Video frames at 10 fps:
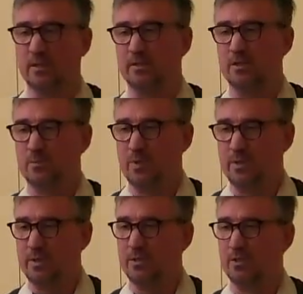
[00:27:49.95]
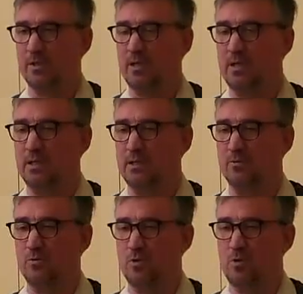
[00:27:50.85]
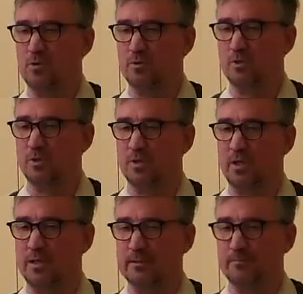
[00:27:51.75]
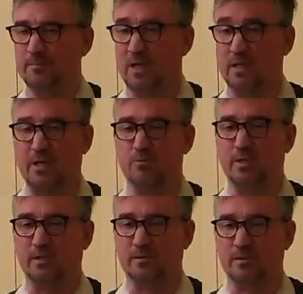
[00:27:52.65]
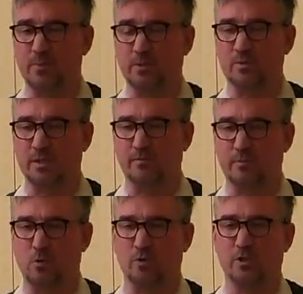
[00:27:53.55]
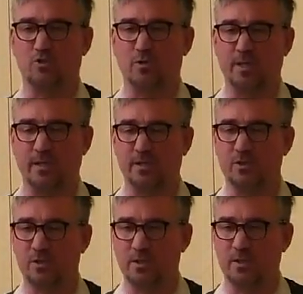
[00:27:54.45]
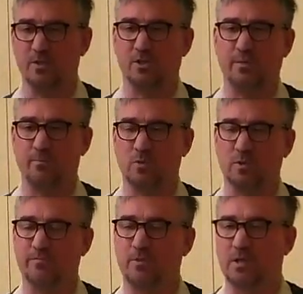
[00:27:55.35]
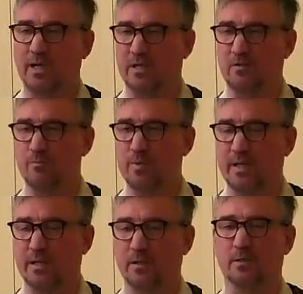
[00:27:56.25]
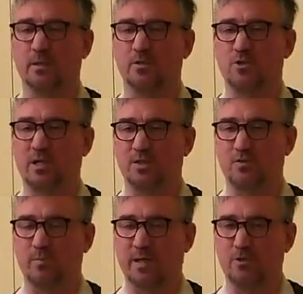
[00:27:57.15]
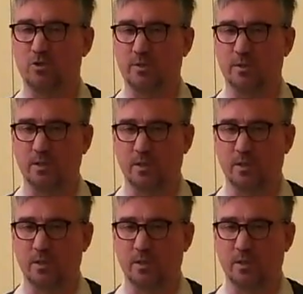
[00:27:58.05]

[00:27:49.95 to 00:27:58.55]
the spirits that are not allowing the building of the monastery, this symbol, if you like, of meaning and transformation.